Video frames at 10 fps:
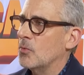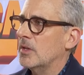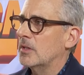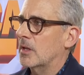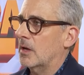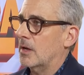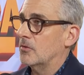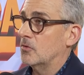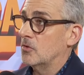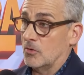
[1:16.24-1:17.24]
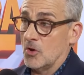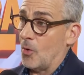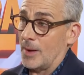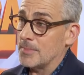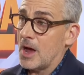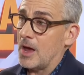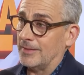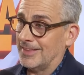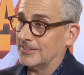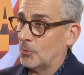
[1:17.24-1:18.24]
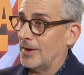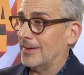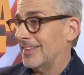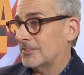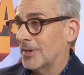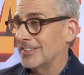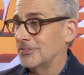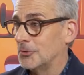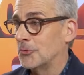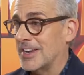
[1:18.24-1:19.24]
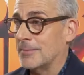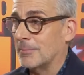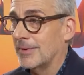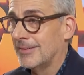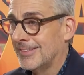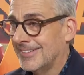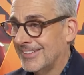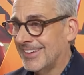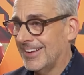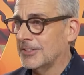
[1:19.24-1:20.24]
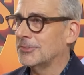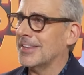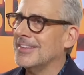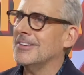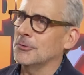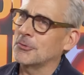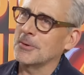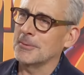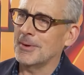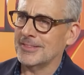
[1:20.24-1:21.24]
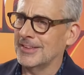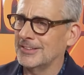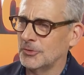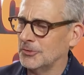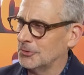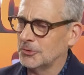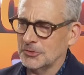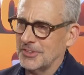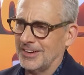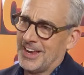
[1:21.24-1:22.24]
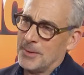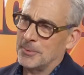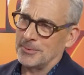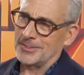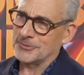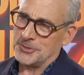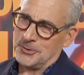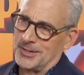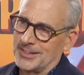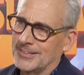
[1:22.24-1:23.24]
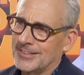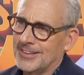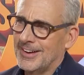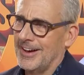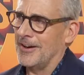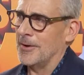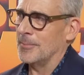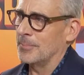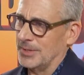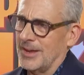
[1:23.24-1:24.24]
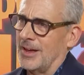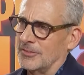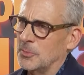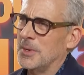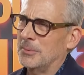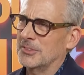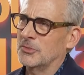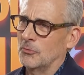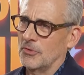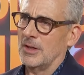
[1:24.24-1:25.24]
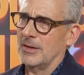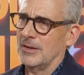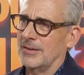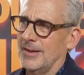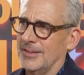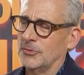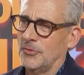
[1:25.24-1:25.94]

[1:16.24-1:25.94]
would, uh, would. no, I'm not. That's why. That's why it's a dream, because uh, I think you dream about things that you're just not capable of doing. Um, but yeah, to be able to run as